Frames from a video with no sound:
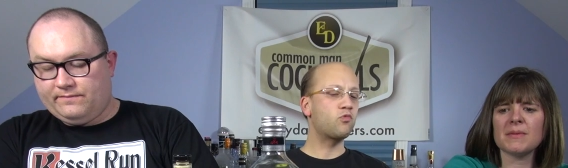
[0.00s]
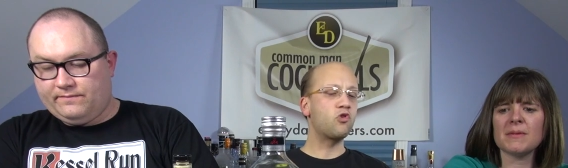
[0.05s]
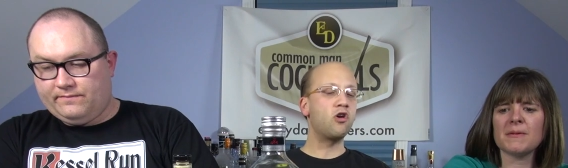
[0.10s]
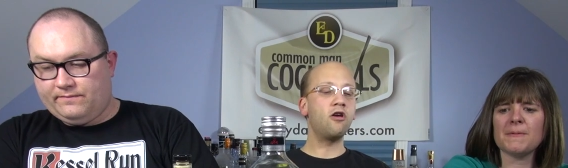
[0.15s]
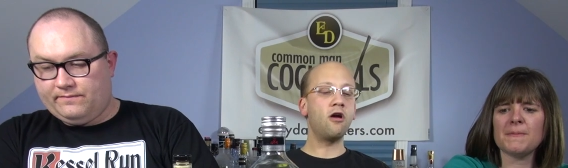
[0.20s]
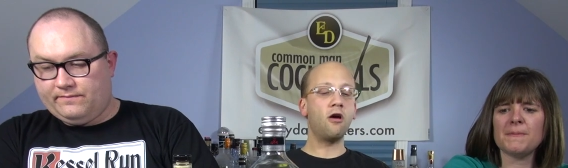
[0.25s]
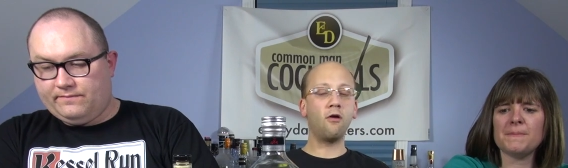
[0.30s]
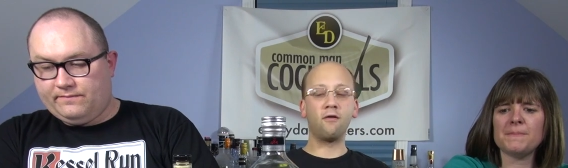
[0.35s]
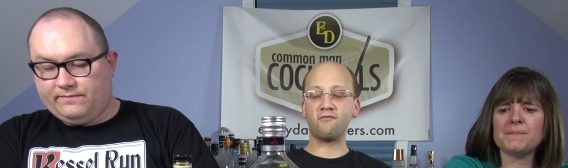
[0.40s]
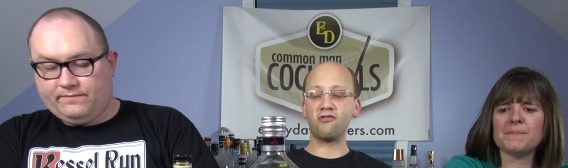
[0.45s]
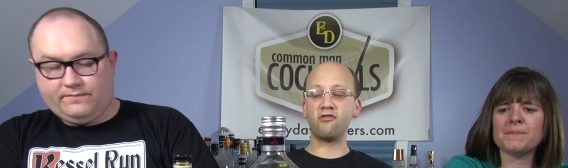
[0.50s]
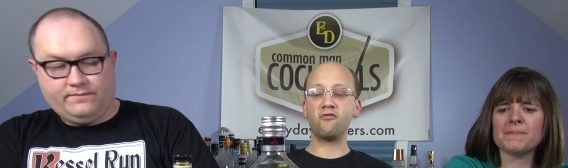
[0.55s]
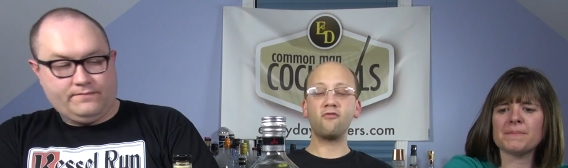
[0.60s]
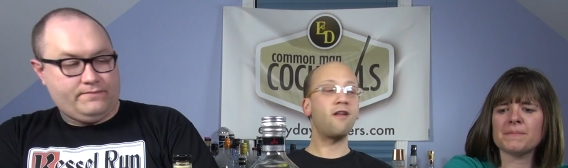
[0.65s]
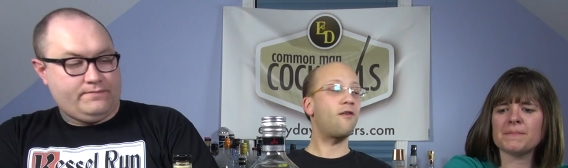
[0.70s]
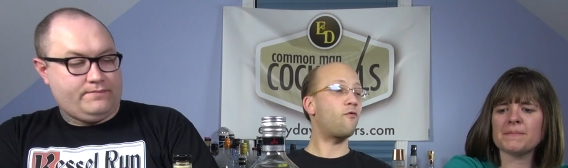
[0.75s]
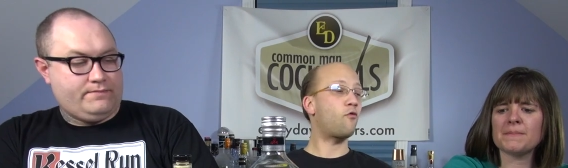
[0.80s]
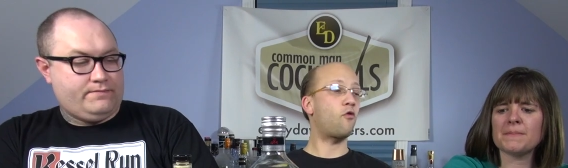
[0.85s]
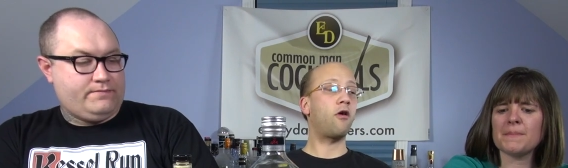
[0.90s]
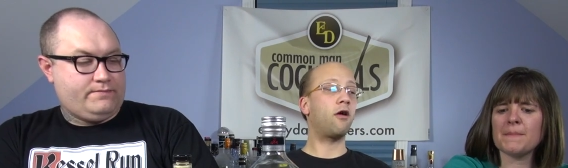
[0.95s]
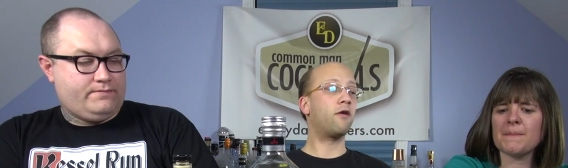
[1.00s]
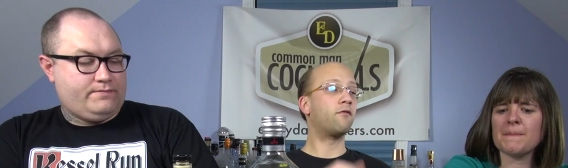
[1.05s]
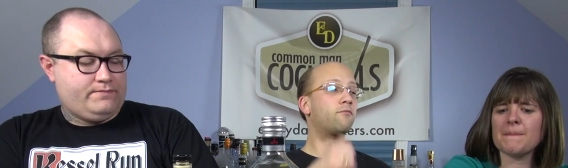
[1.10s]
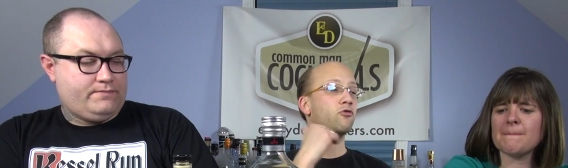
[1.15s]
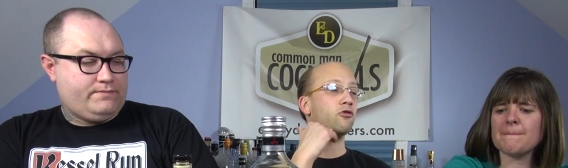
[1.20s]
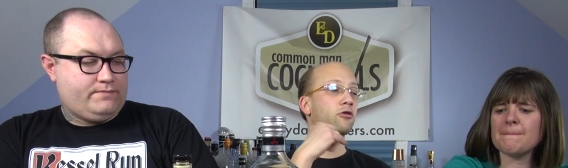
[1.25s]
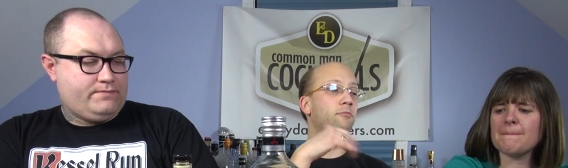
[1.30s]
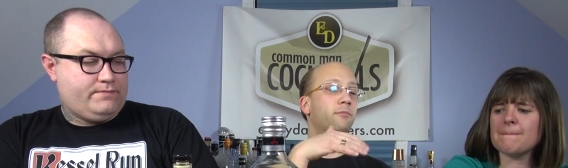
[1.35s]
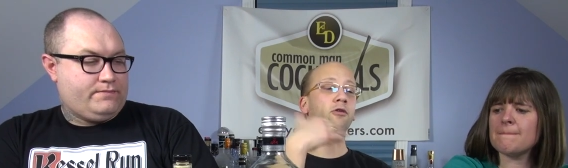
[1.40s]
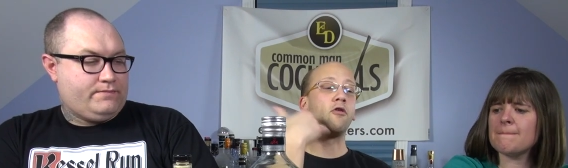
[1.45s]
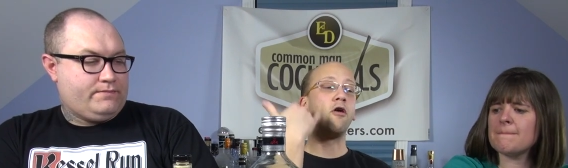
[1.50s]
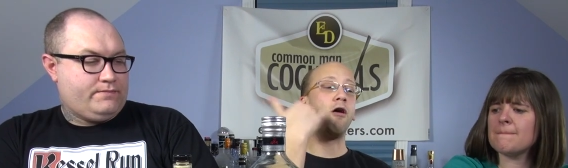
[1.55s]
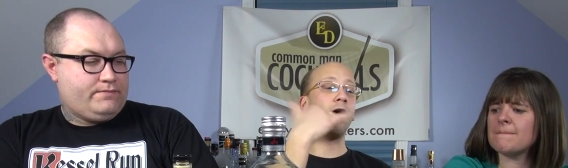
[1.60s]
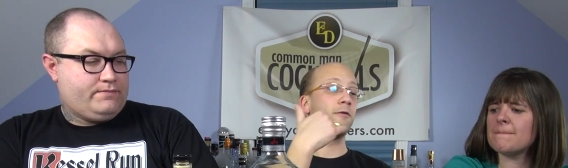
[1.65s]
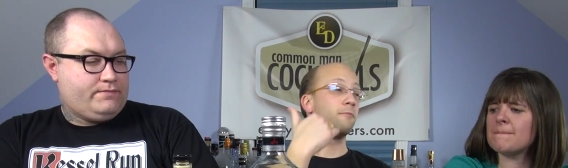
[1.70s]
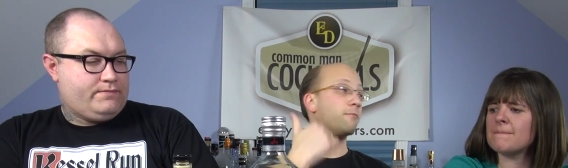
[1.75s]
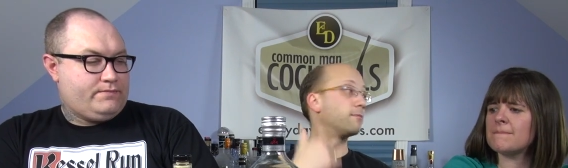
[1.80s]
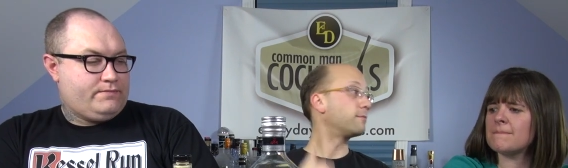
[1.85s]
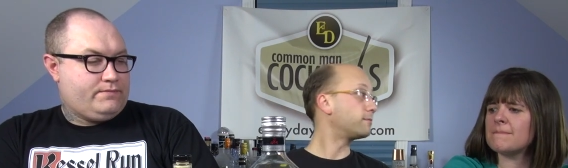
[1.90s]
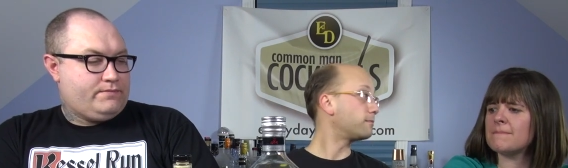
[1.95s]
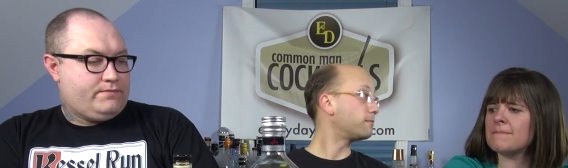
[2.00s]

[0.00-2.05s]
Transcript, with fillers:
Speaker 1: You know, if you do that for all of them, you're gonna be gone.